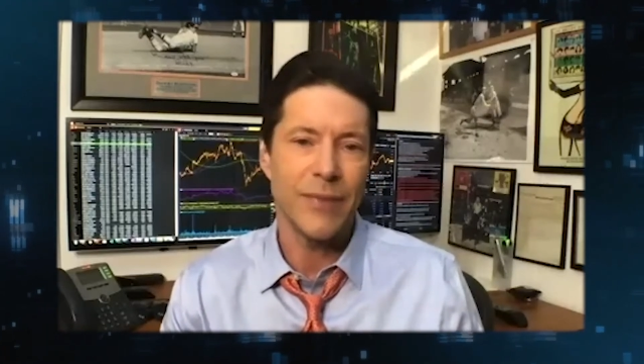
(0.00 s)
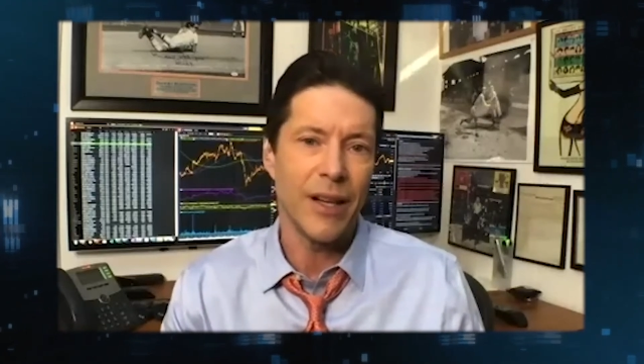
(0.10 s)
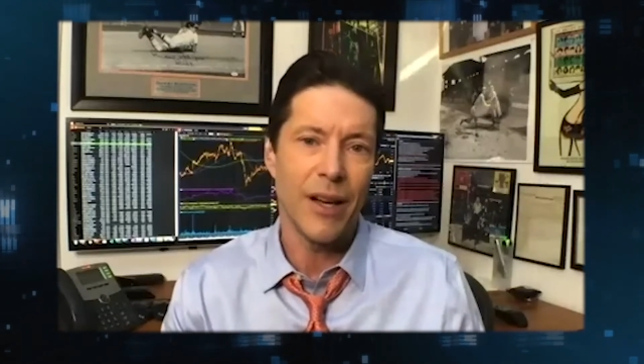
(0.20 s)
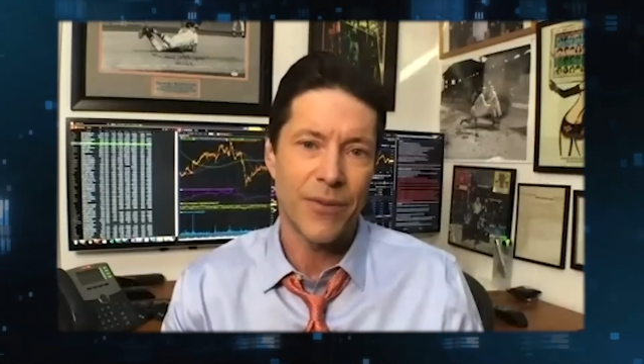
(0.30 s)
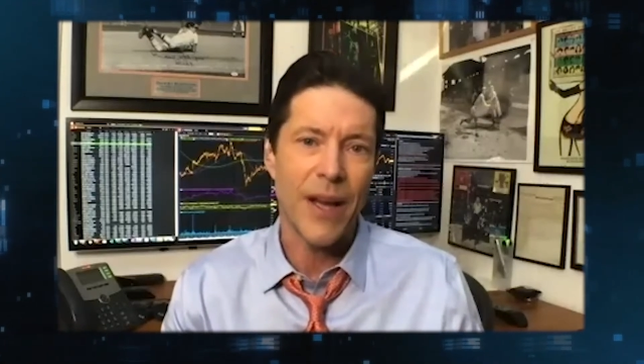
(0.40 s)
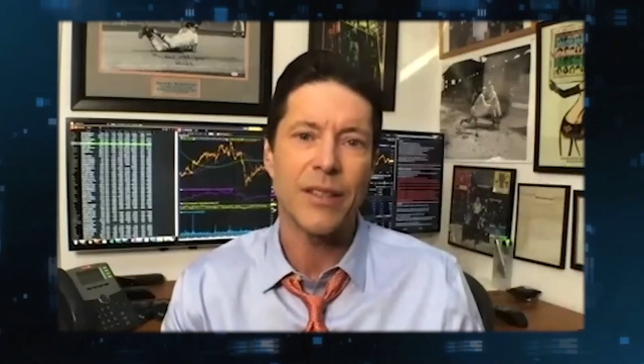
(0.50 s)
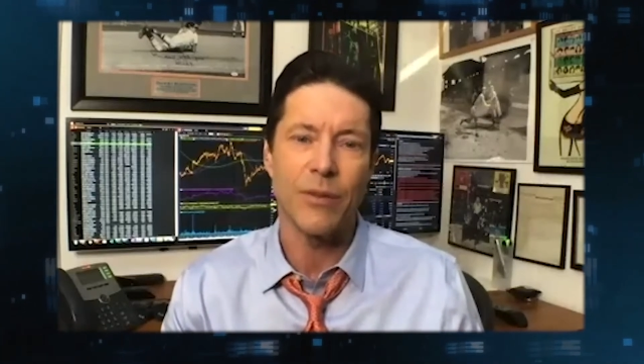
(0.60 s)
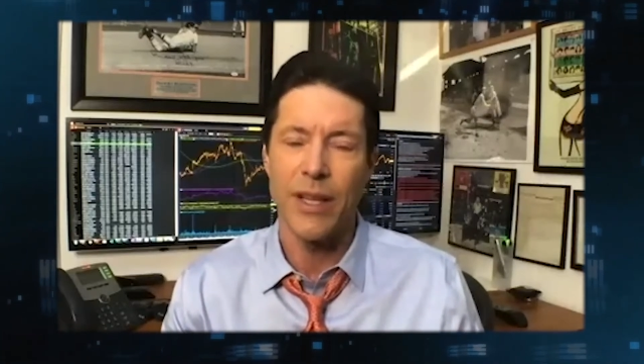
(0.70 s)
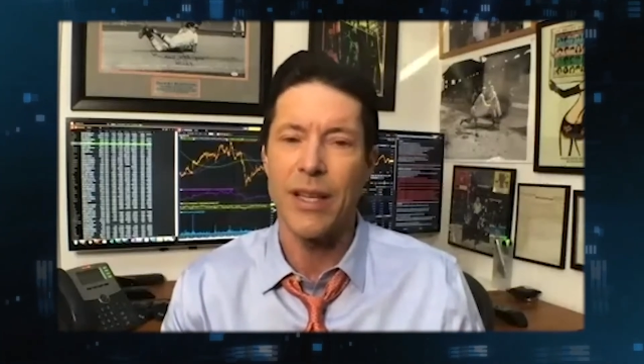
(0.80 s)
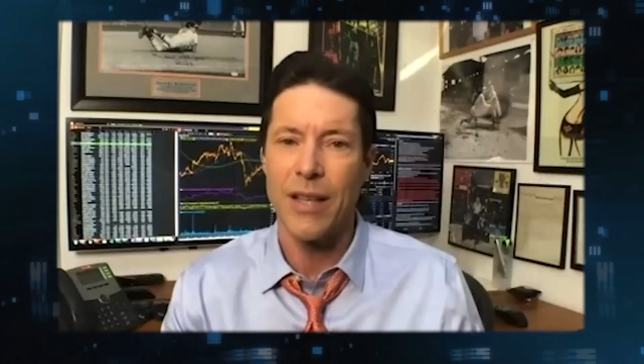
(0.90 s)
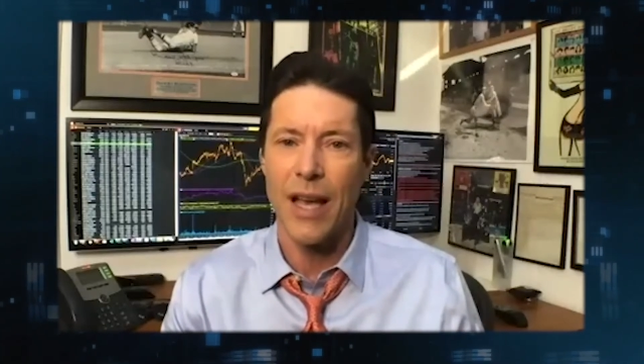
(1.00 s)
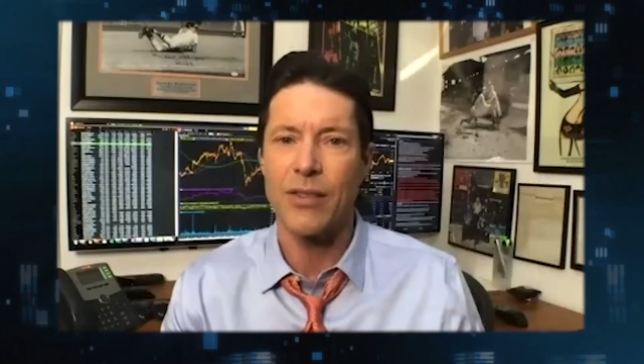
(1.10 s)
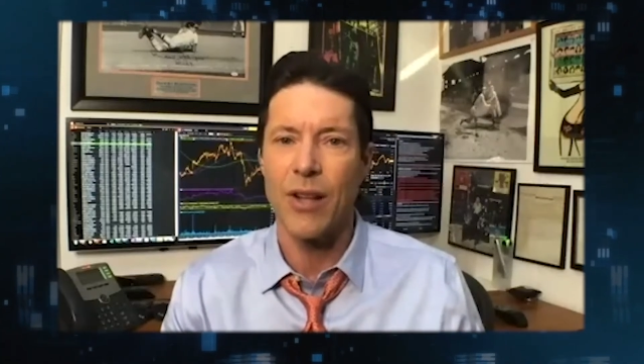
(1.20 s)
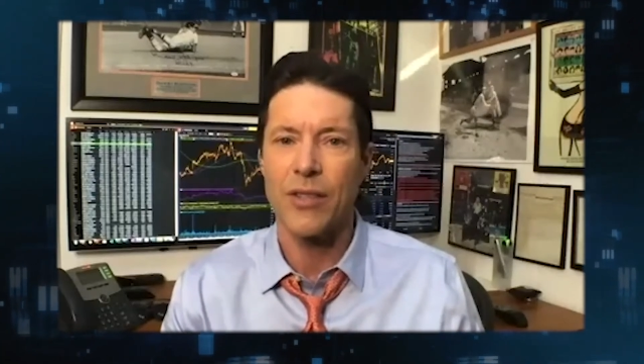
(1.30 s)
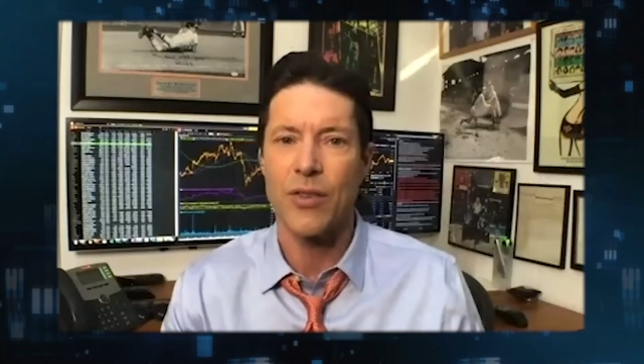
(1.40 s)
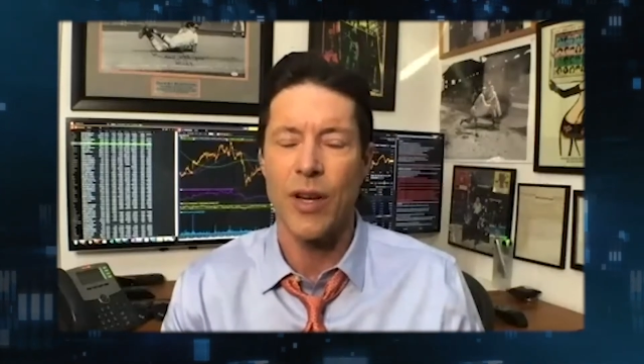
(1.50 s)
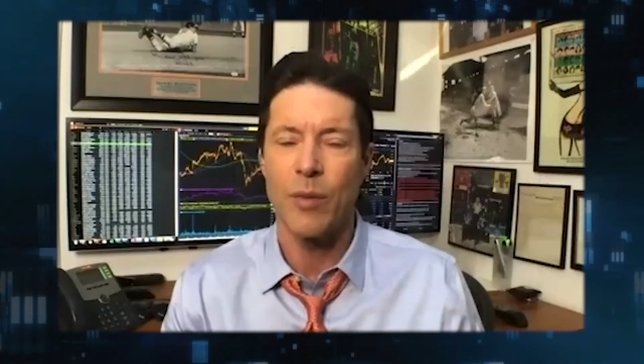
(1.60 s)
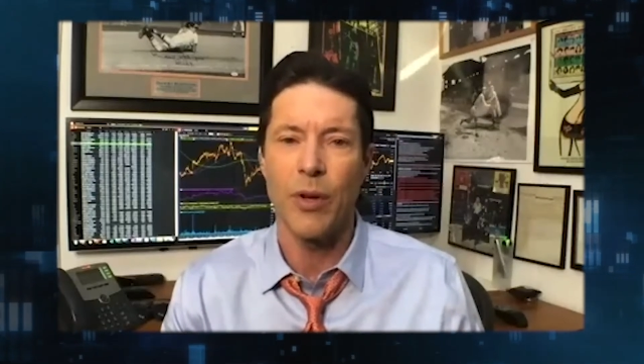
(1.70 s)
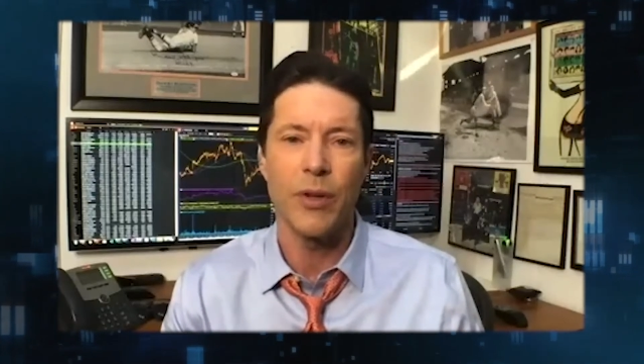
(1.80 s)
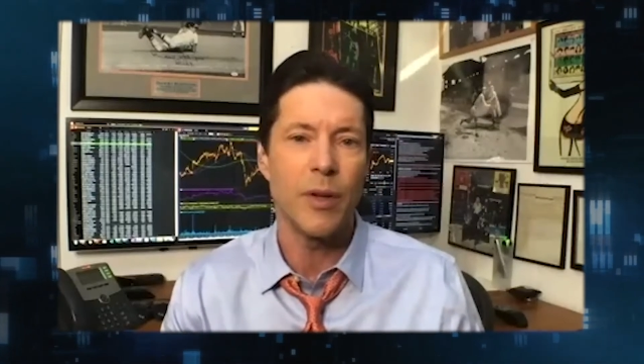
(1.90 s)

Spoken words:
effectively has lost credibility, but